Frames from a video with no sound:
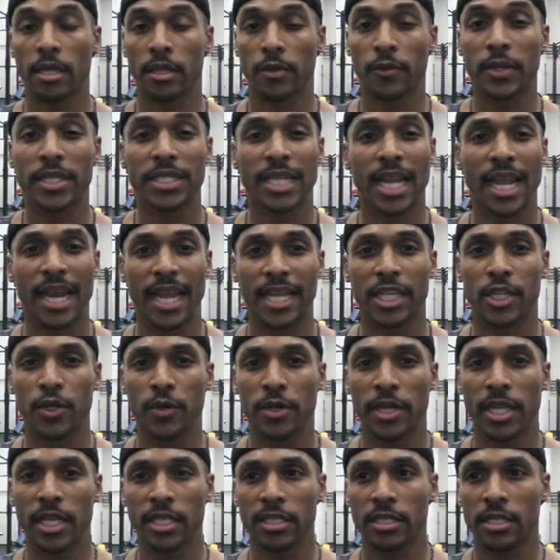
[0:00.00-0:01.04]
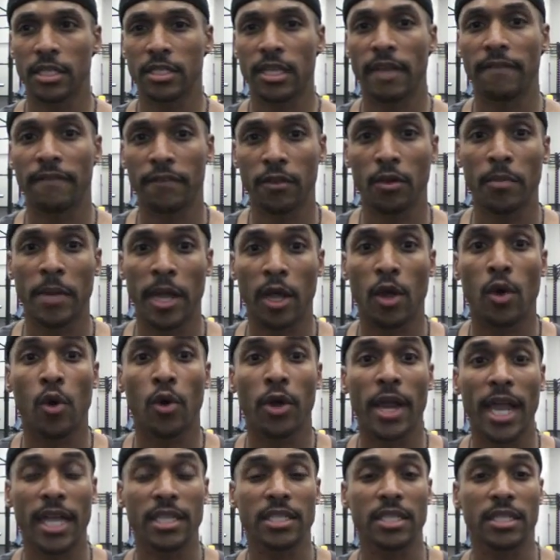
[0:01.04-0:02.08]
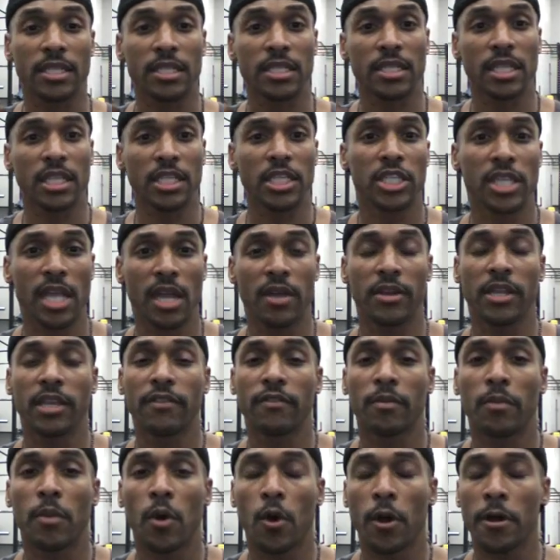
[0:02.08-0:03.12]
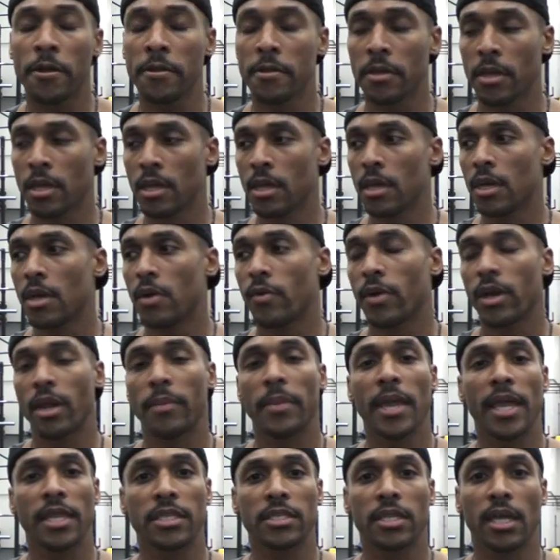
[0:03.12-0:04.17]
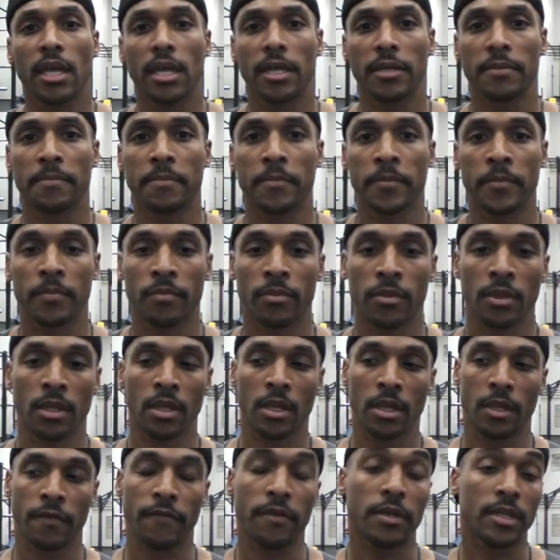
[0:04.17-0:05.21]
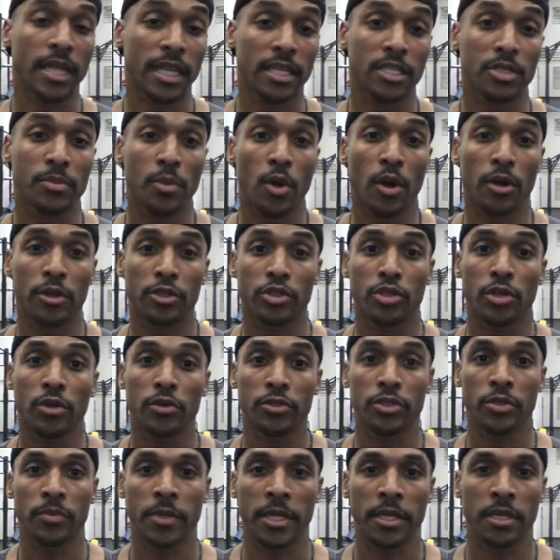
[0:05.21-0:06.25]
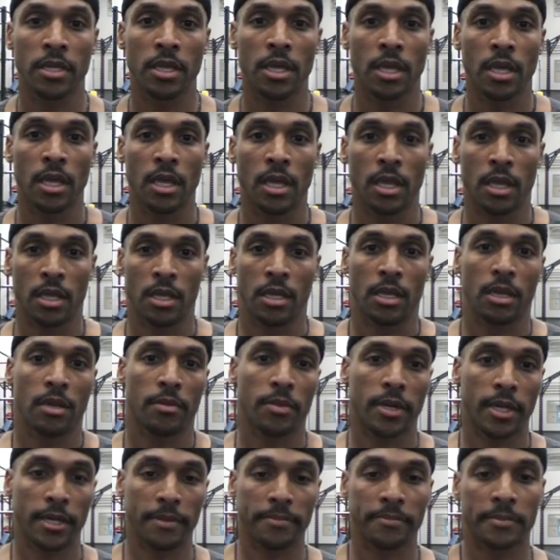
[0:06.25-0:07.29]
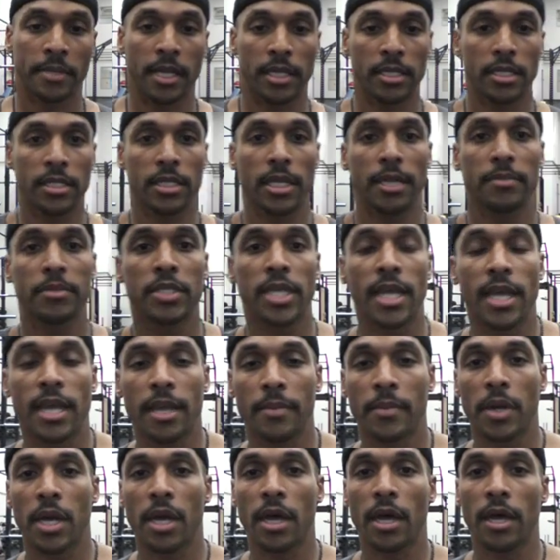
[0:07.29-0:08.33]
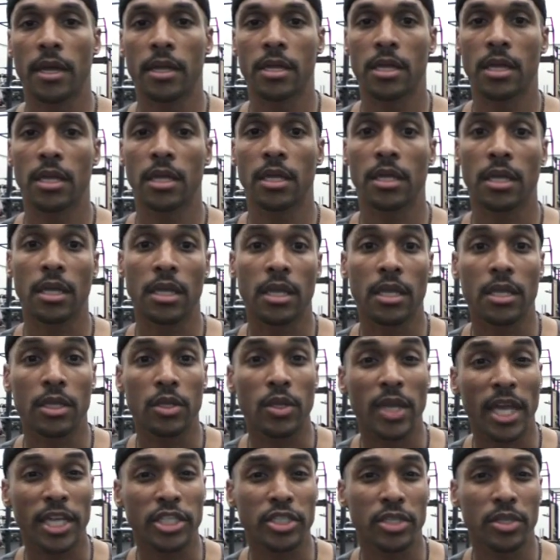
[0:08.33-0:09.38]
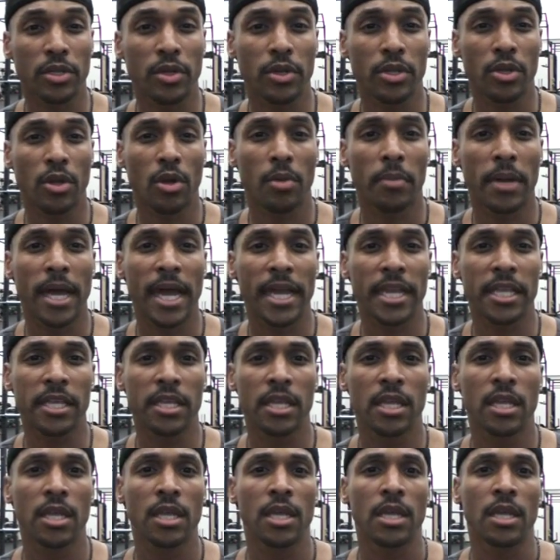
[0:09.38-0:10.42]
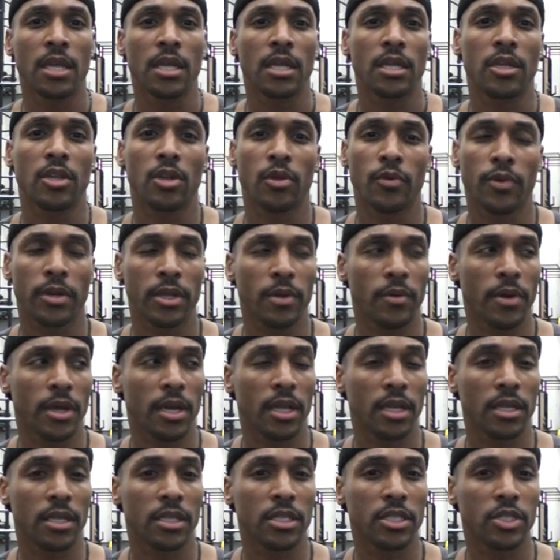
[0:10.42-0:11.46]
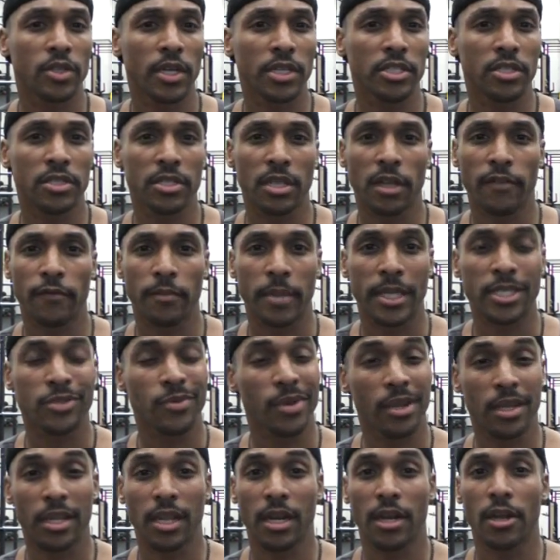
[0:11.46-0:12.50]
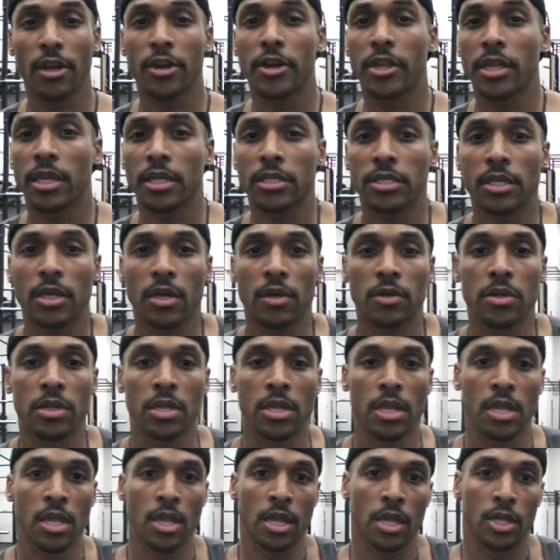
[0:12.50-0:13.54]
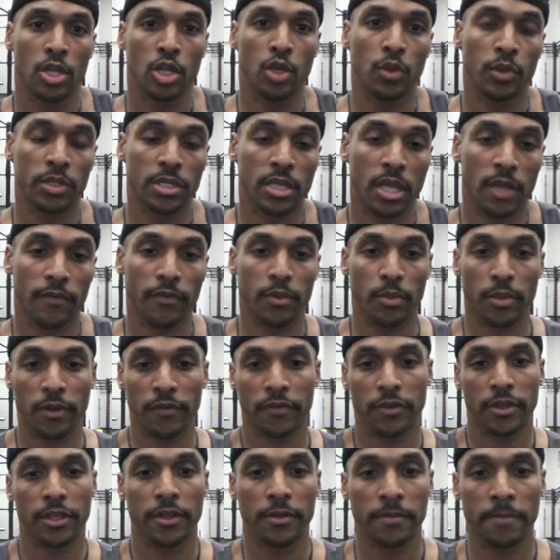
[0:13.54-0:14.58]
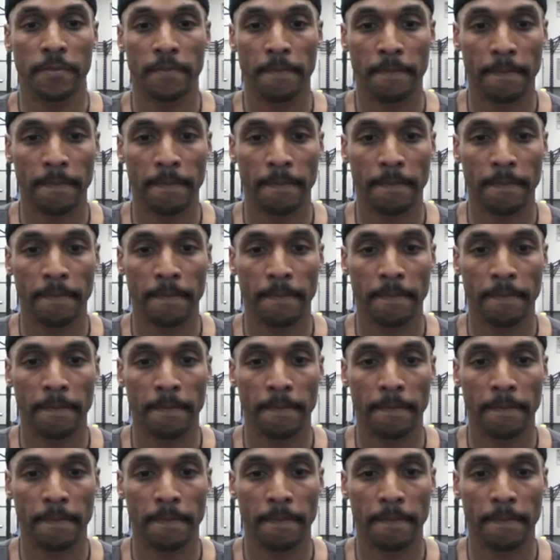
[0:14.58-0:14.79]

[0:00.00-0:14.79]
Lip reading: The reason I like doing that is because I feel my core actually cinch down even more when I'm exhaling. I feel like it's more control to me. But at the same time, you guys should know your own body. You don't really want to stress yourself, mess around, get a hernia, so do what's comfortable for you.